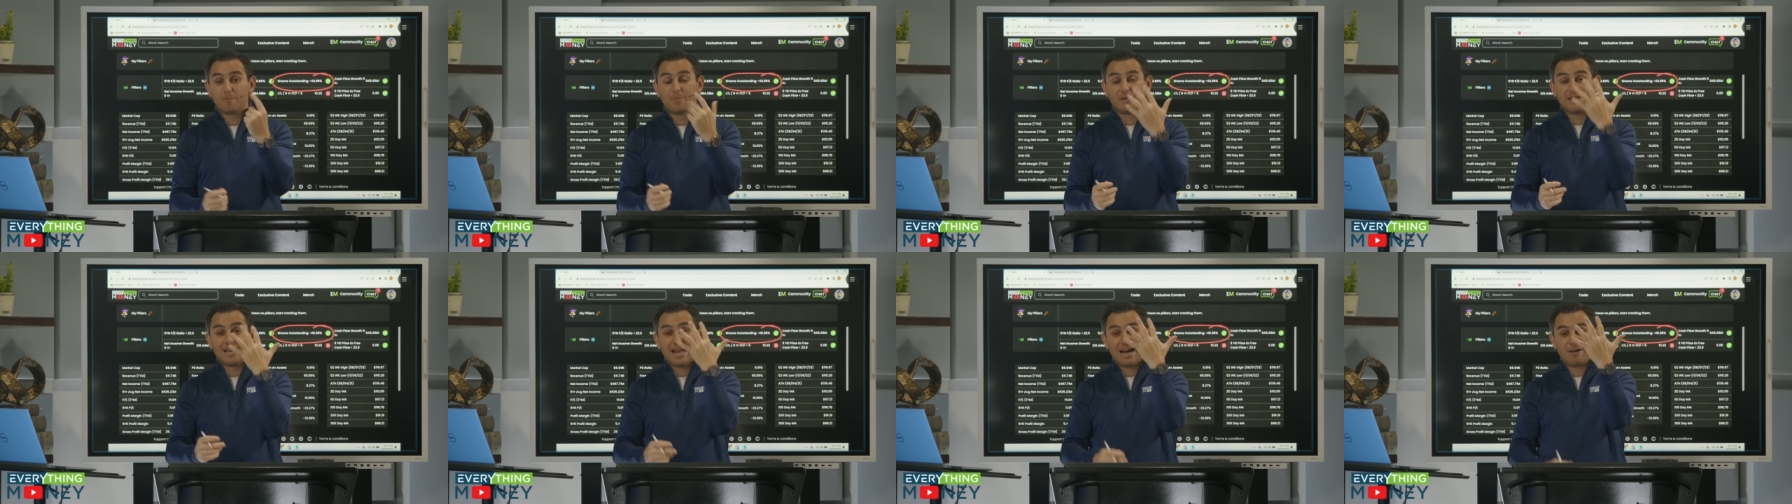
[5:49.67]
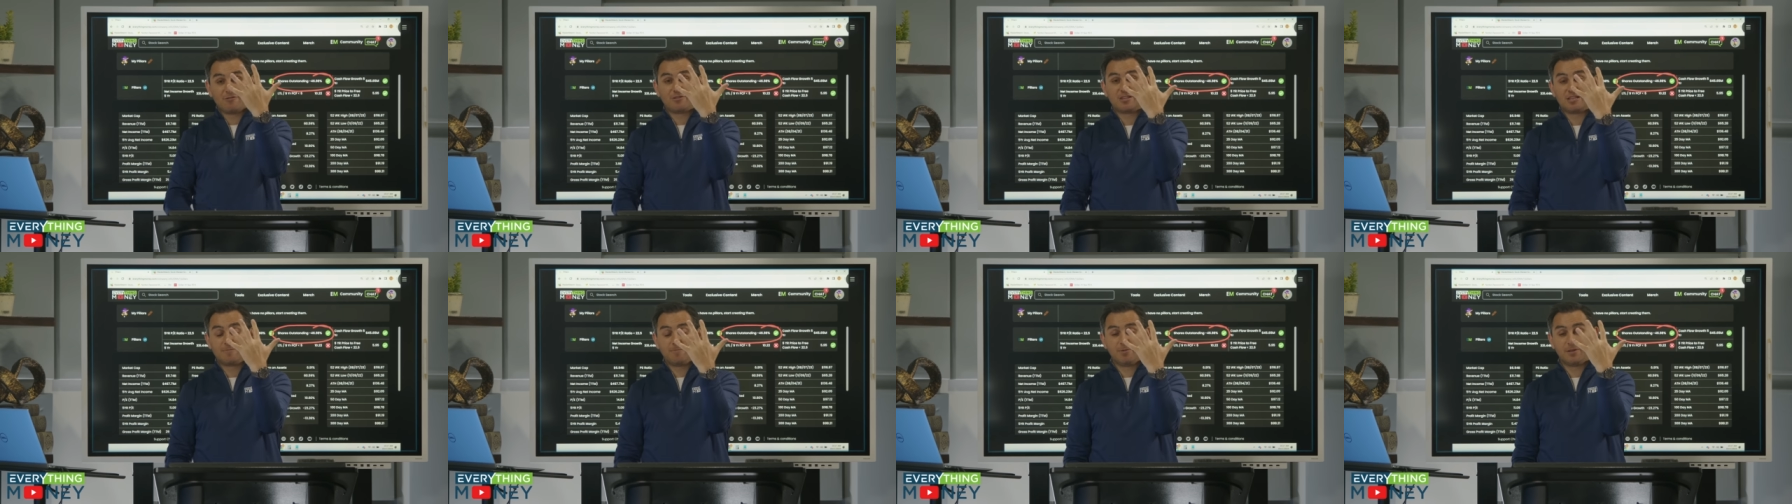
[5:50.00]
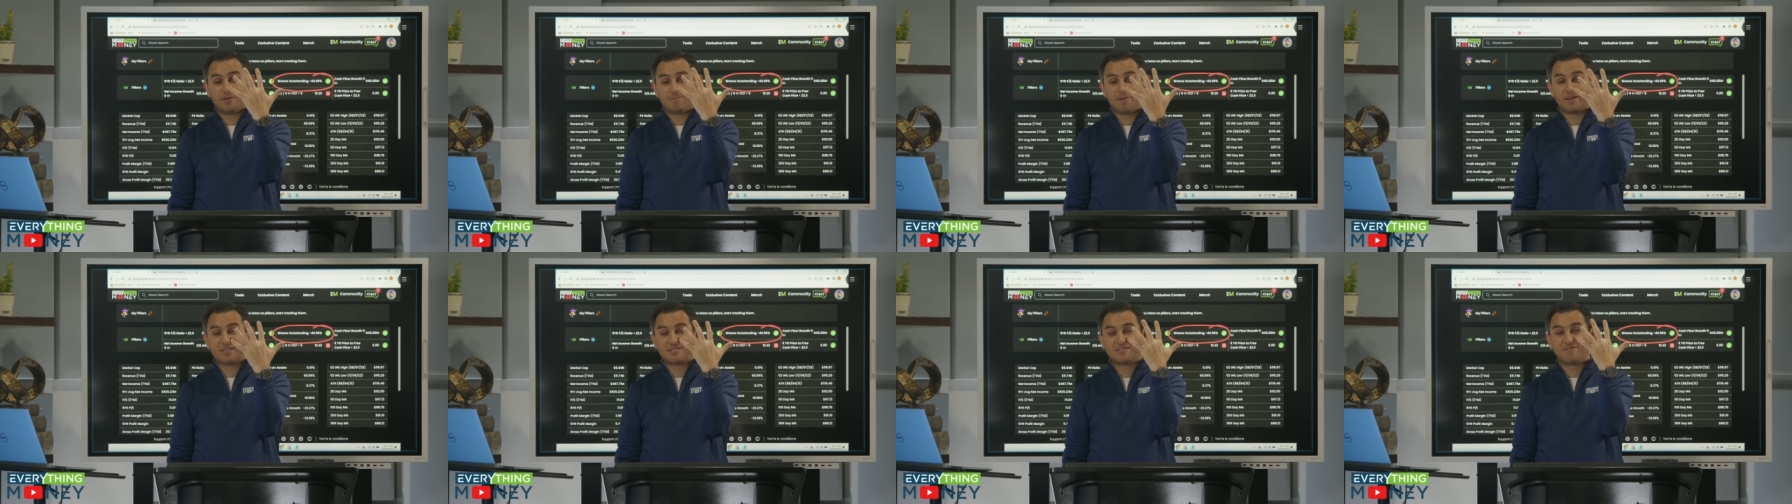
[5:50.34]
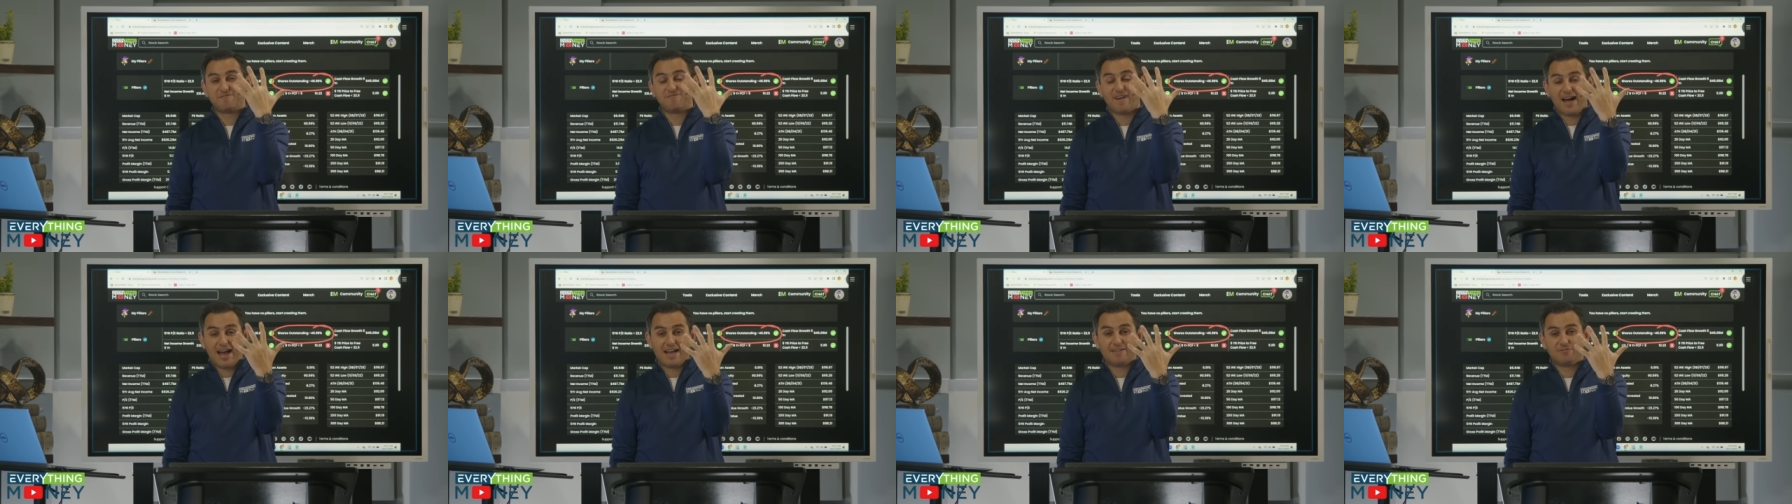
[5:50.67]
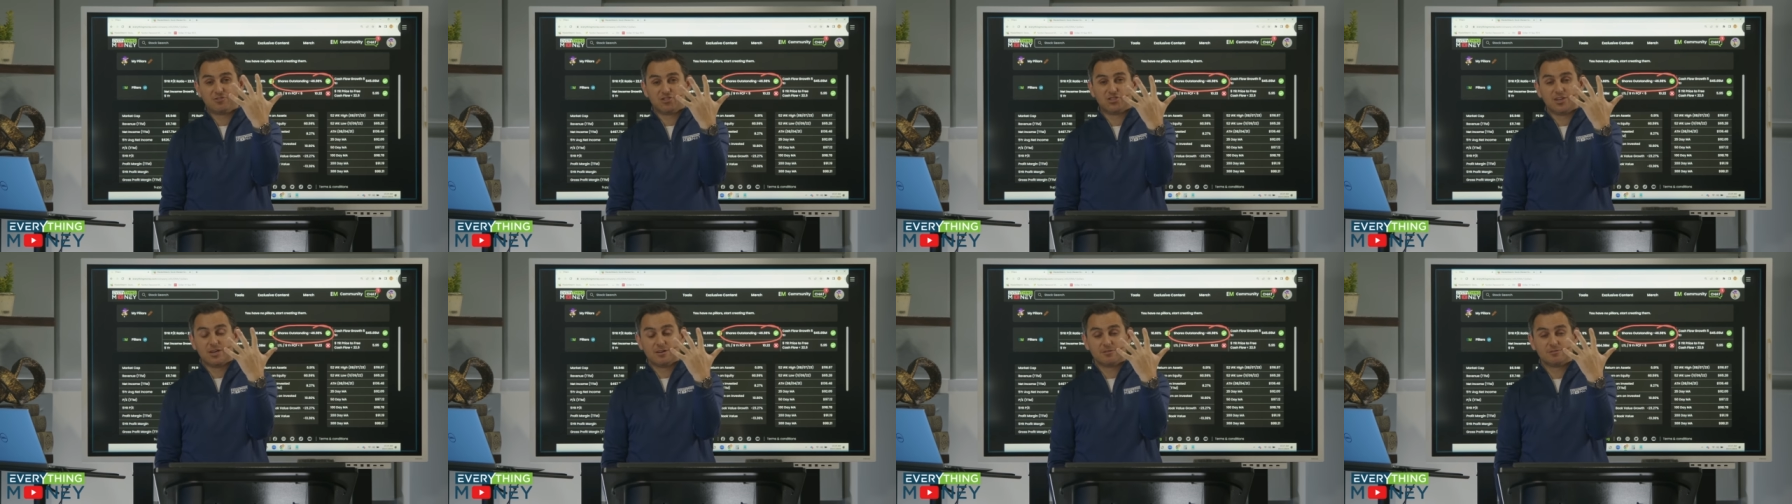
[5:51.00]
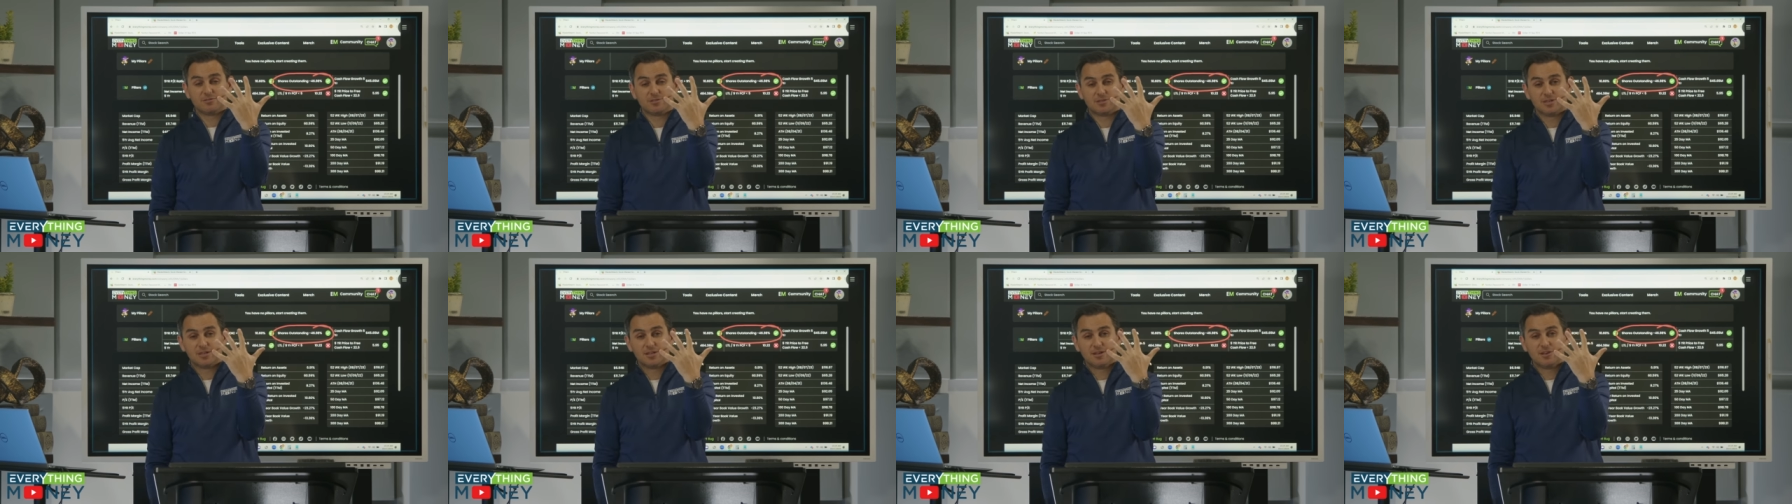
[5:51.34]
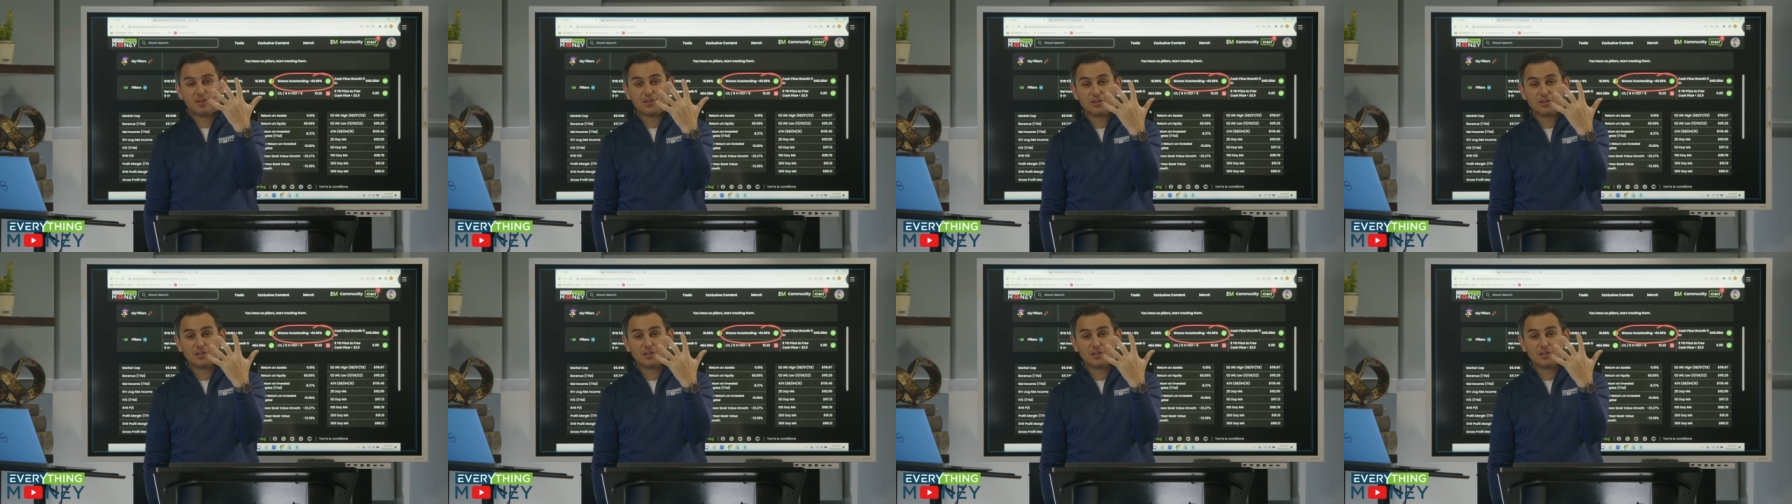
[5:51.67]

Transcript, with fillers: but now it's split amongst five shares.